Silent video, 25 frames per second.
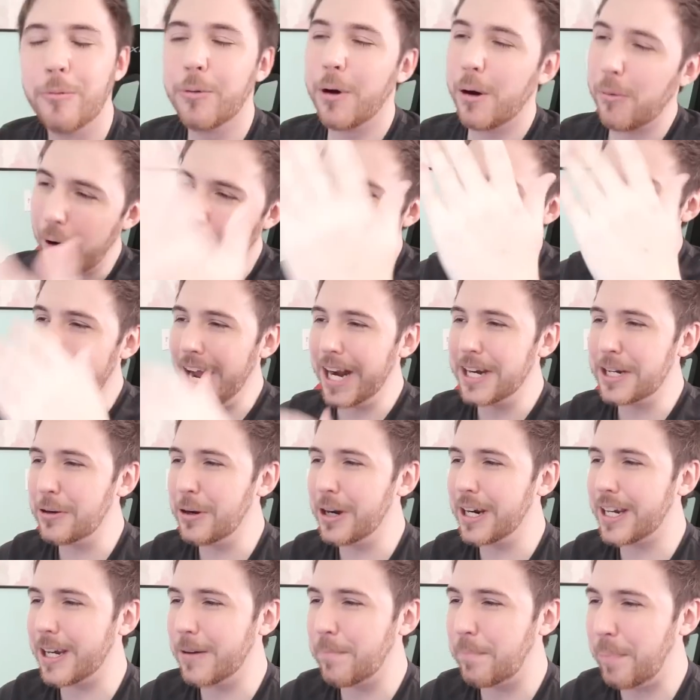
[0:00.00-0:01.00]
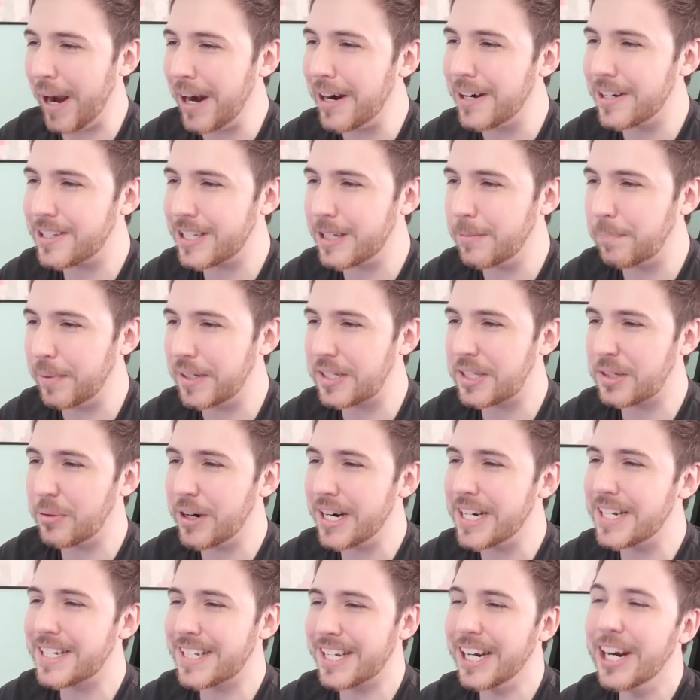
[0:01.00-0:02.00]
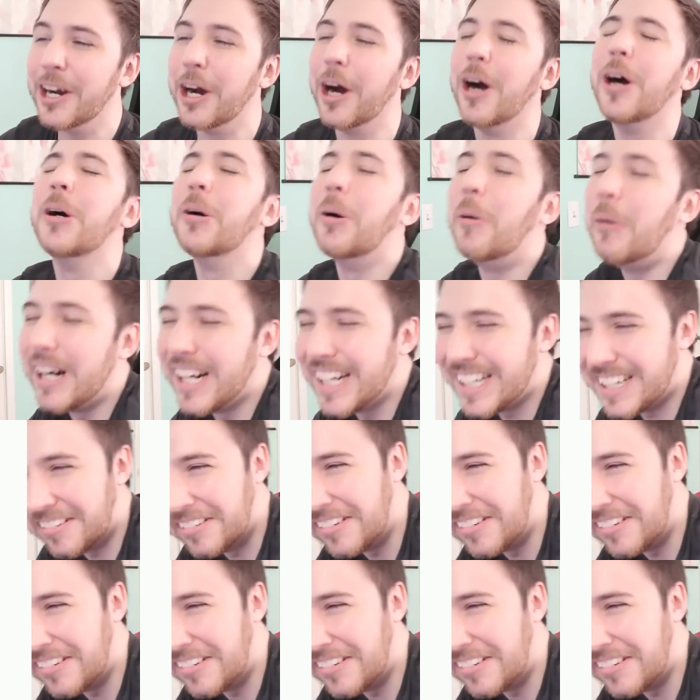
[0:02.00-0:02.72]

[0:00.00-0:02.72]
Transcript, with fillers: Well, why not do a comparison between two?